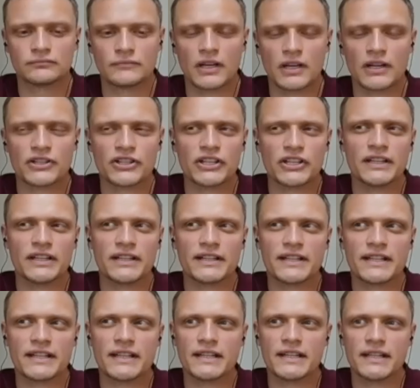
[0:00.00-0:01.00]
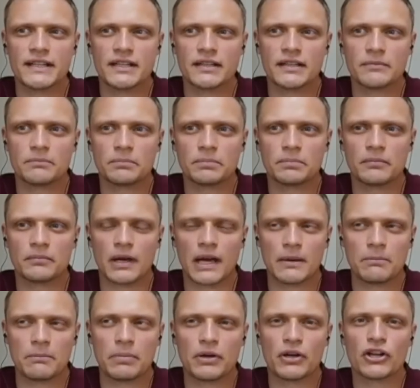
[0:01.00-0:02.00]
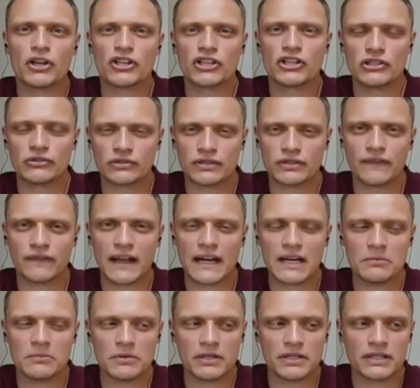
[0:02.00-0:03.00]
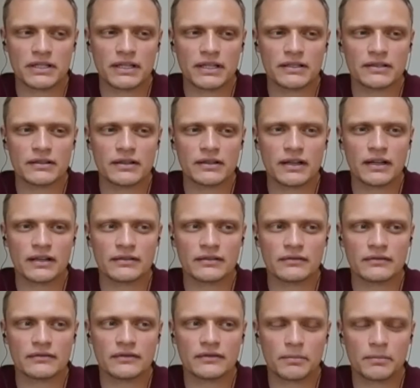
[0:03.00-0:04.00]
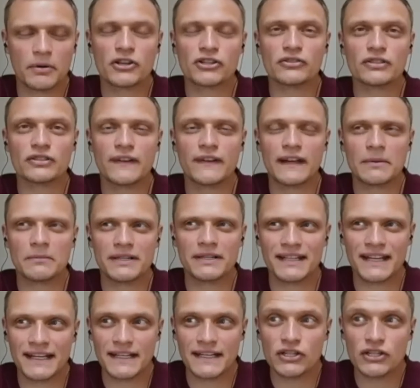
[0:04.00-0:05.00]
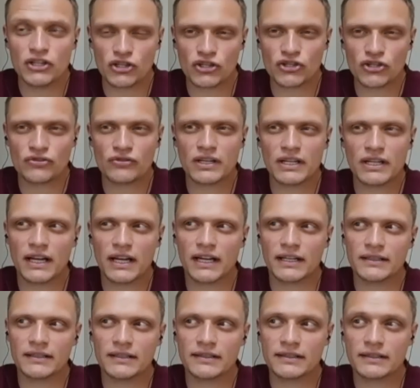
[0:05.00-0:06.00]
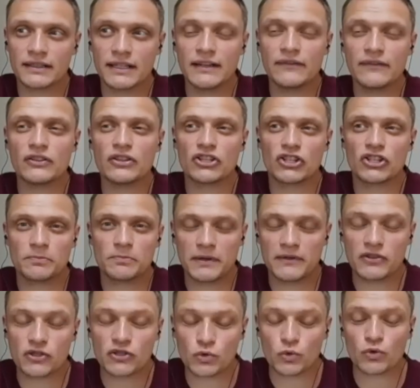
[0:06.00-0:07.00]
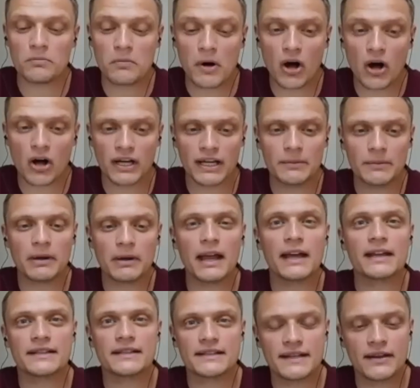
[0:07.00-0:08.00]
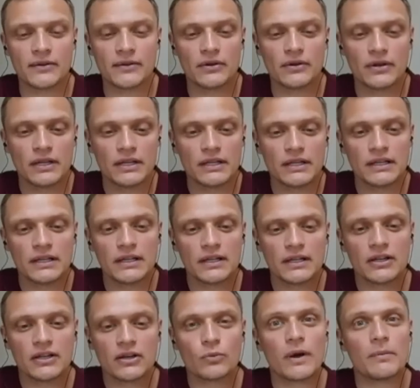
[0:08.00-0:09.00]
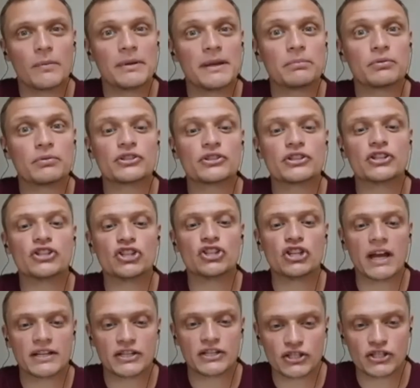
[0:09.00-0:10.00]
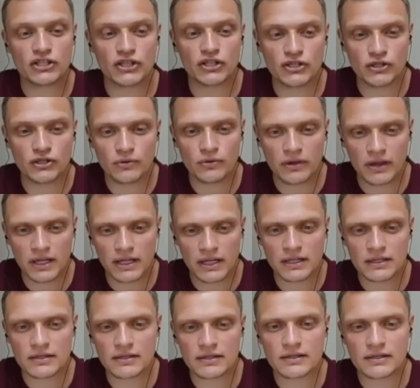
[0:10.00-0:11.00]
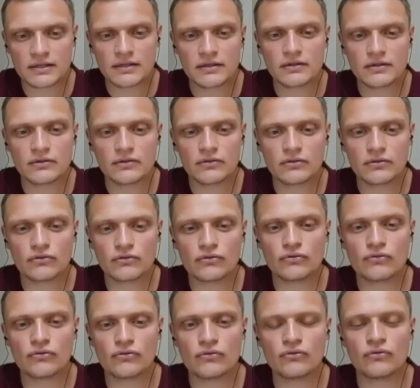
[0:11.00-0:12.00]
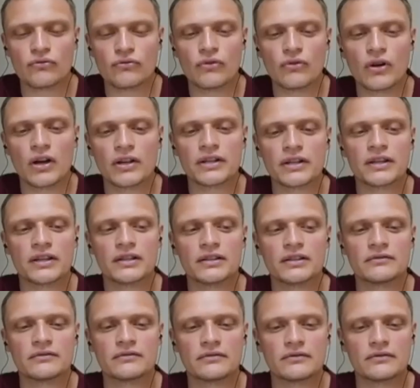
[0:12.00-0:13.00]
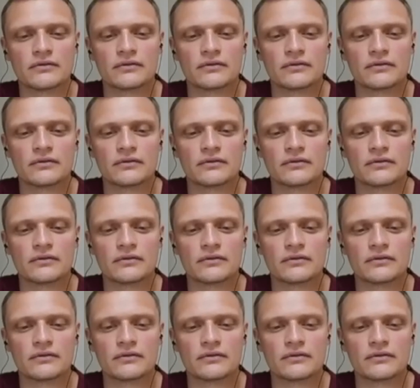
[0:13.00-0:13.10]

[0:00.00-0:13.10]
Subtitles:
I see this in the personal development and the personal development industry and even the spiritual marketplace now, where people suggest to do things rather than